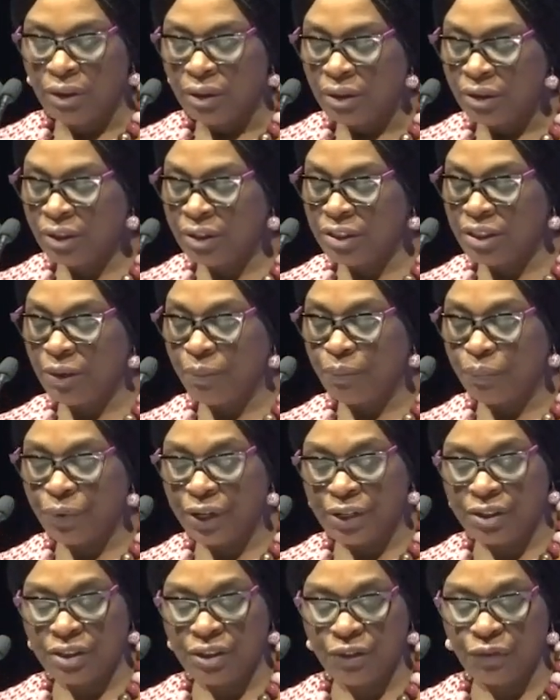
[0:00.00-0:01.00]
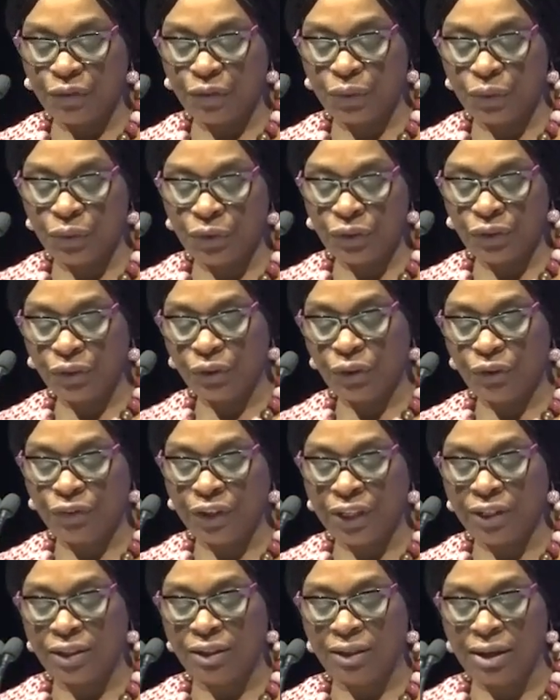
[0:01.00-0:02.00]
This impressive growth
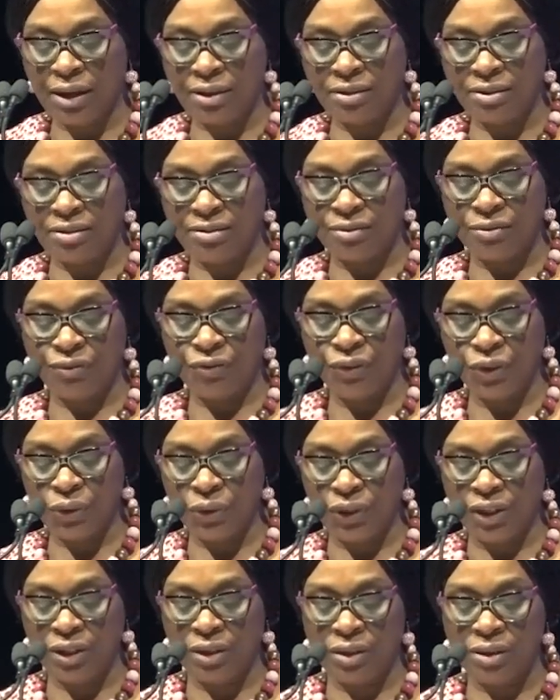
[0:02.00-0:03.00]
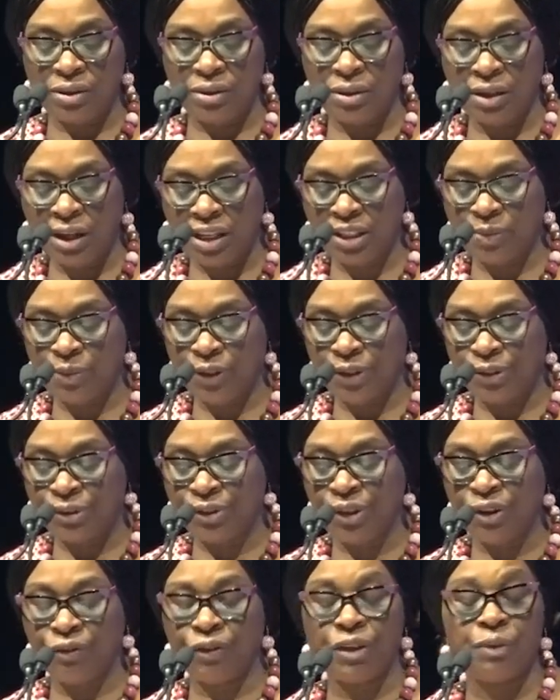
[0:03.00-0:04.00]
over the last few years has been
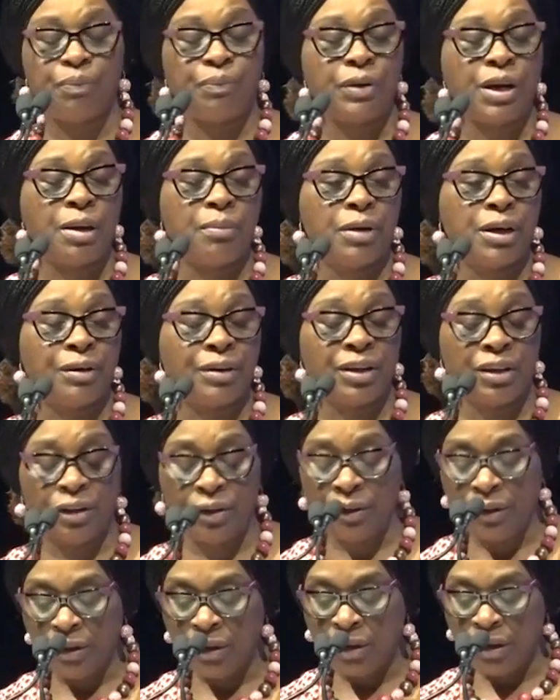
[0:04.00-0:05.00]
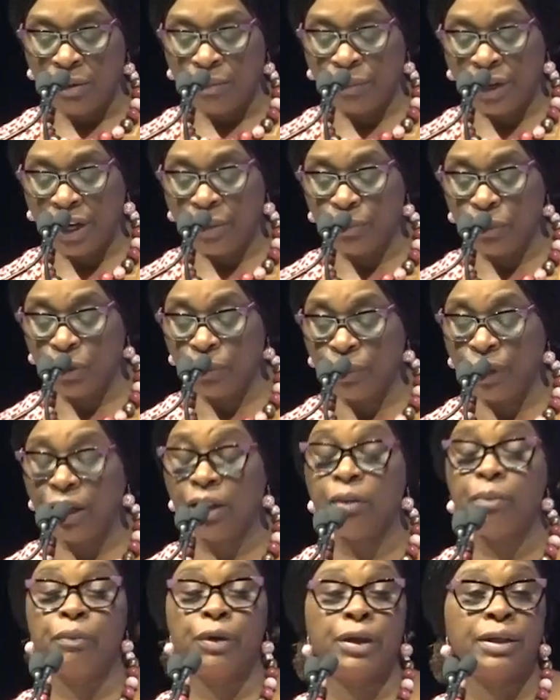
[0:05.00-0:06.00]
driven primarily by
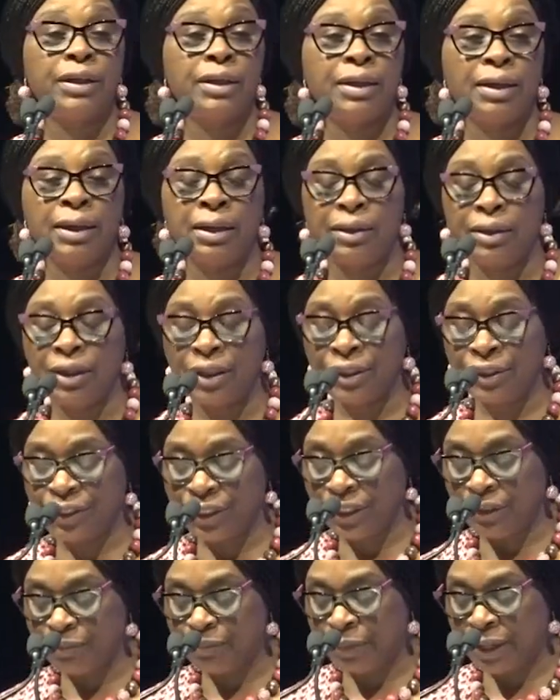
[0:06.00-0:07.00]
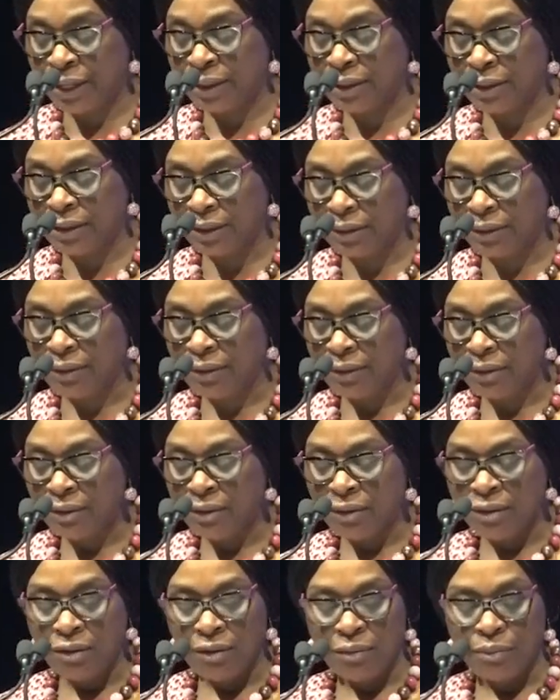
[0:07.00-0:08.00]
mobile money and agent banking.
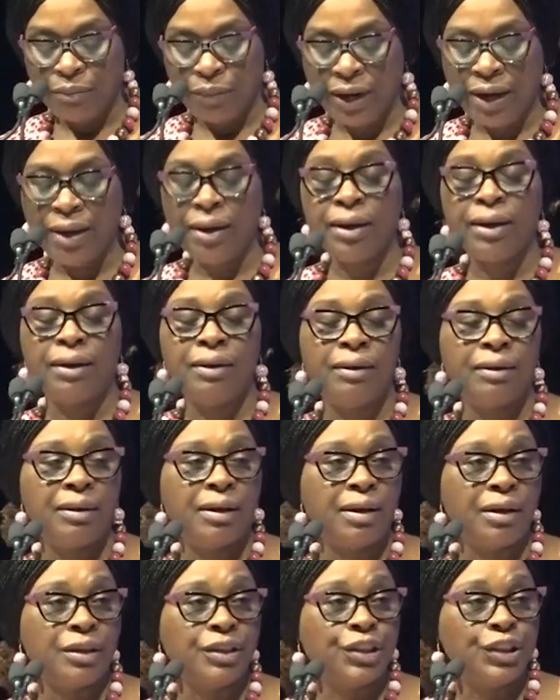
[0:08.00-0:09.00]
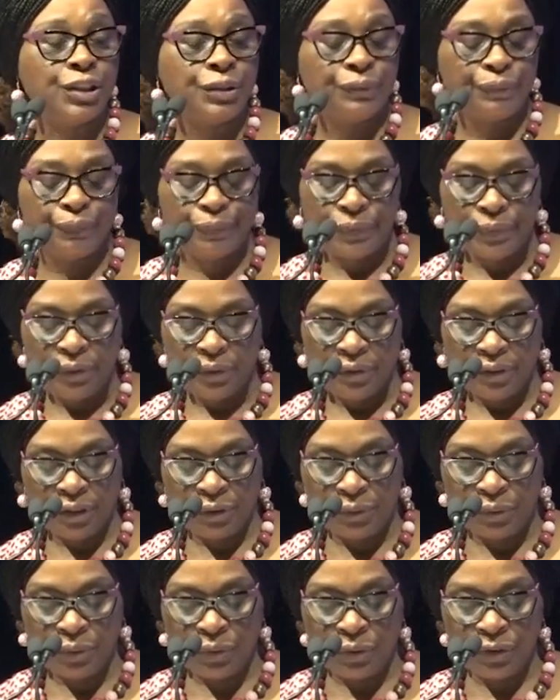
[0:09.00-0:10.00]
By and large, the
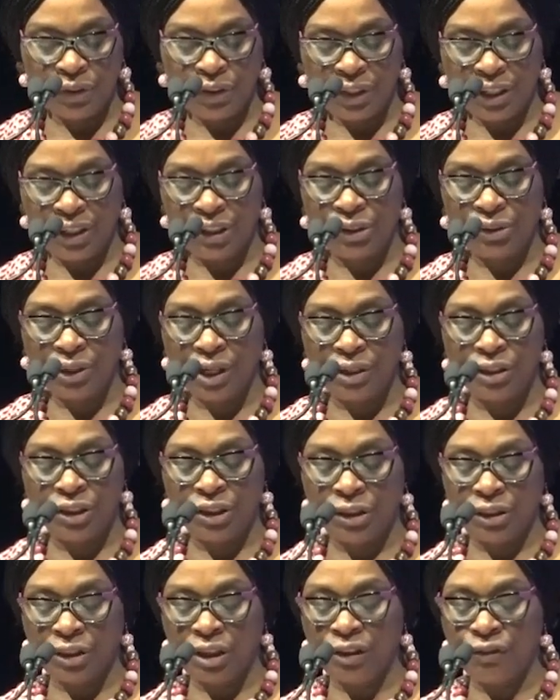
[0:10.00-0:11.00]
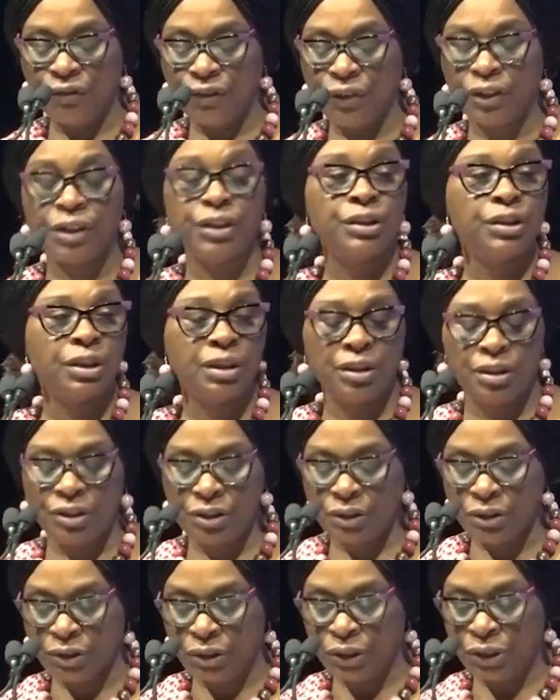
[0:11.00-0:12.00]
growth in traditional financial
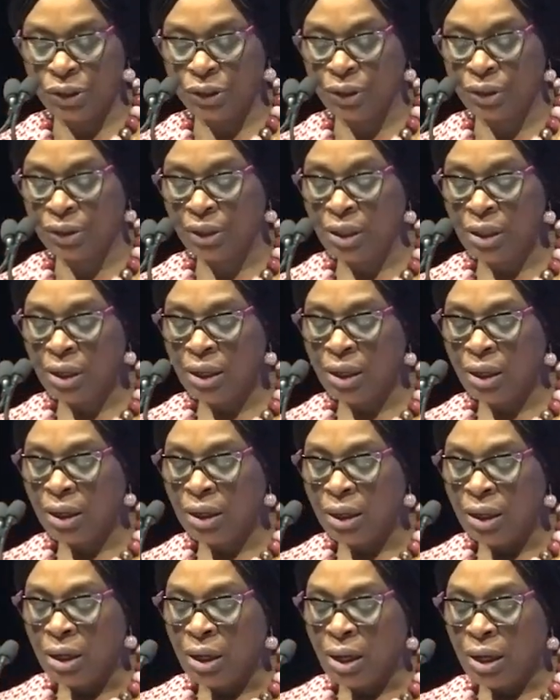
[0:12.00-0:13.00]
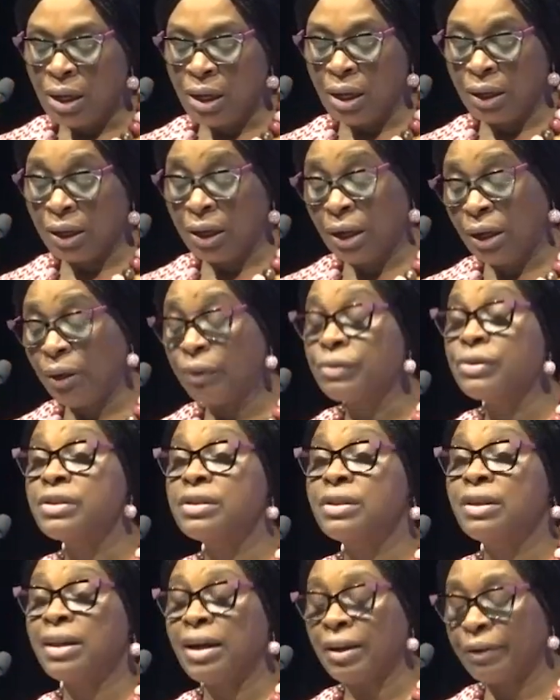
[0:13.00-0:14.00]
institution
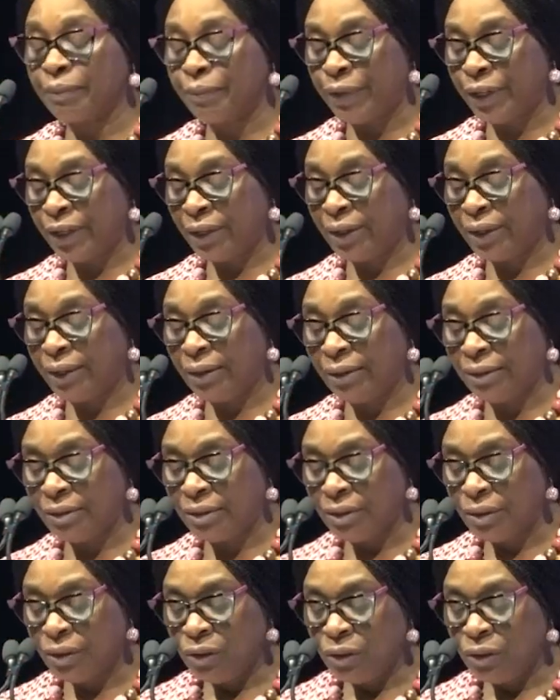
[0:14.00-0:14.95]
accounts lag behind.